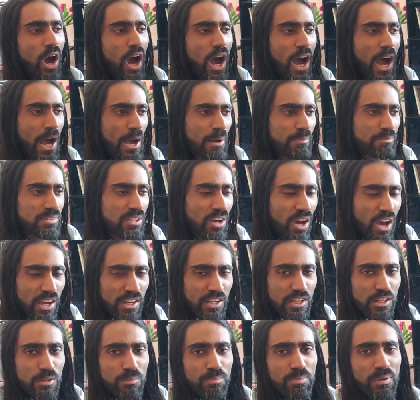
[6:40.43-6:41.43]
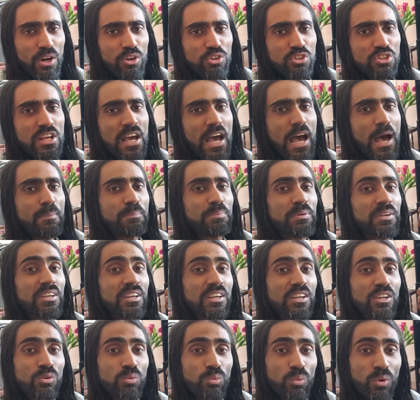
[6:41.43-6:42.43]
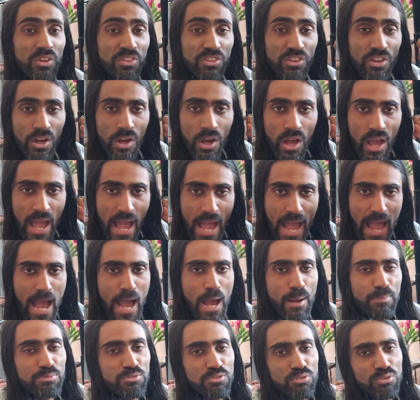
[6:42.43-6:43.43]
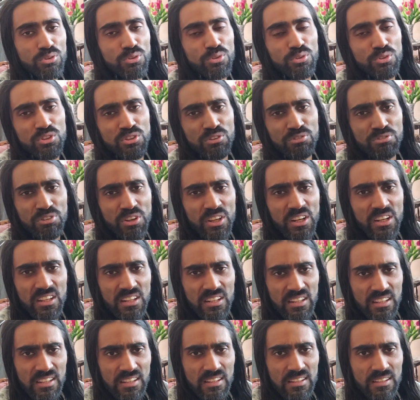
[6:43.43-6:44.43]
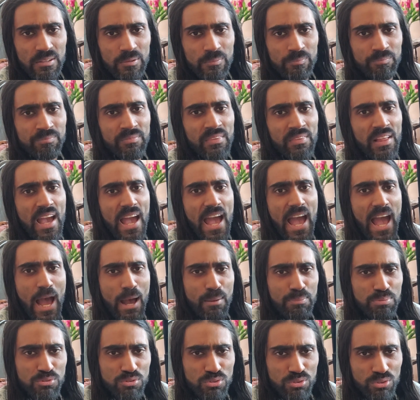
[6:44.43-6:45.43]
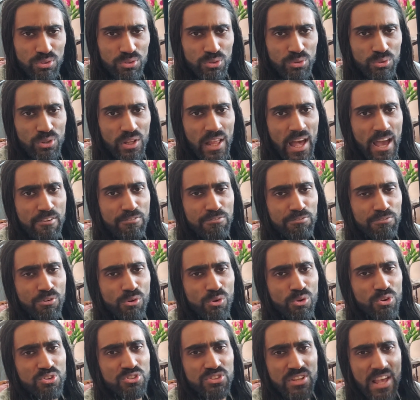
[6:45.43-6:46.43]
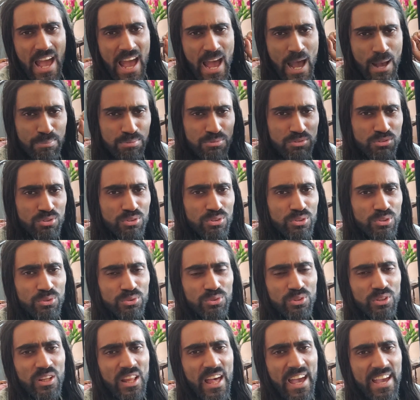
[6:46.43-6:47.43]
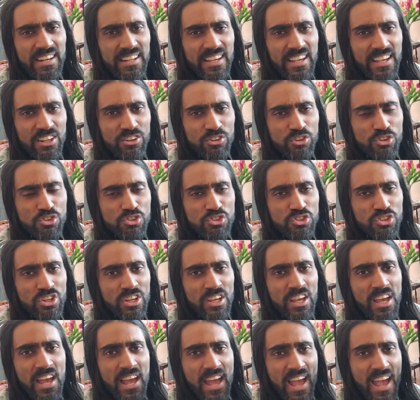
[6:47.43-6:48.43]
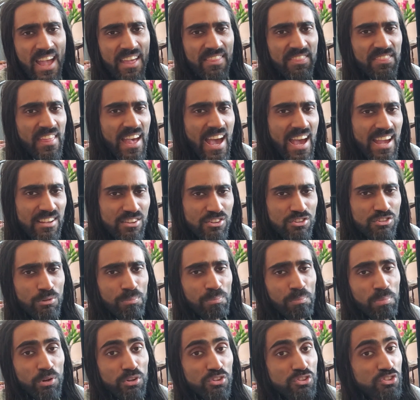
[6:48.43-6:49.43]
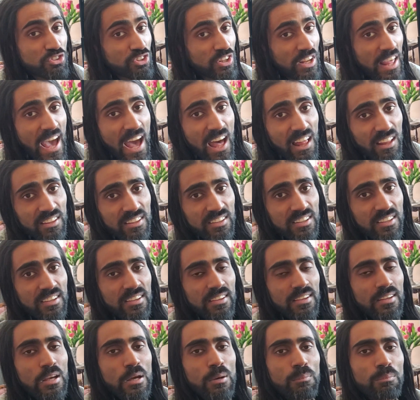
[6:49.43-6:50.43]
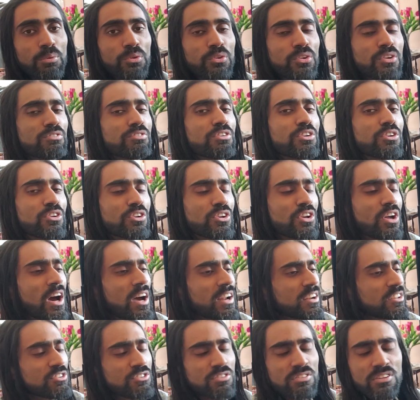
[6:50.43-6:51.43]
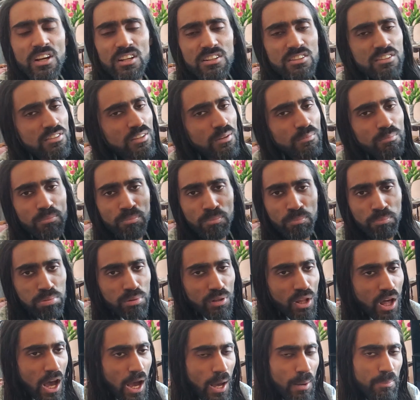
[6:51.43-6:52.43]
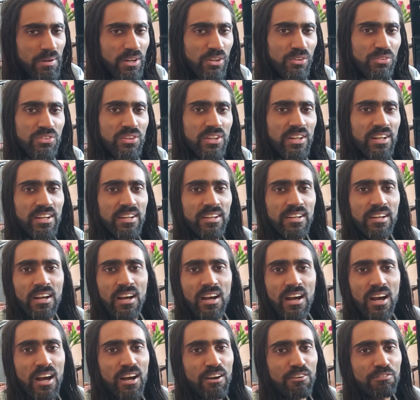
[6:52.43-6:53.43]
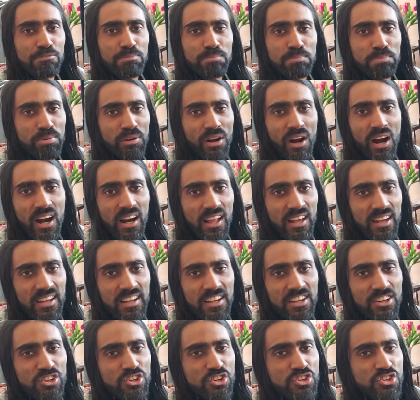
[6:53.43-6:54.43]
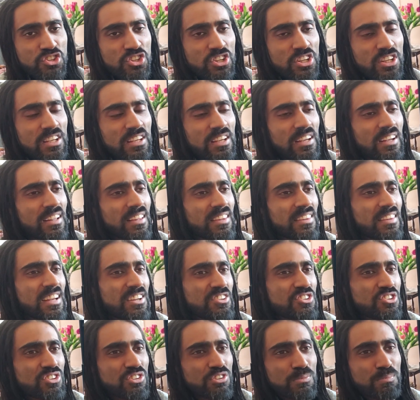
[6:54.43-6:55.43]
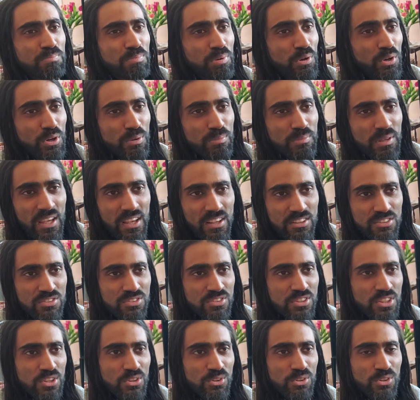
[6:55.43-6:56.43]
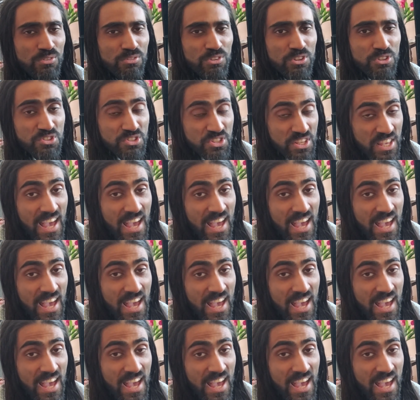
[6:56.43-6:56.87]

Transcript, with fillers: I'm talking about tapping in with absolute divinity, absolute life force, absolute light energy. And that is a personality. Believe it or not, it's not some blob out there of prana energy that just permeates the universe.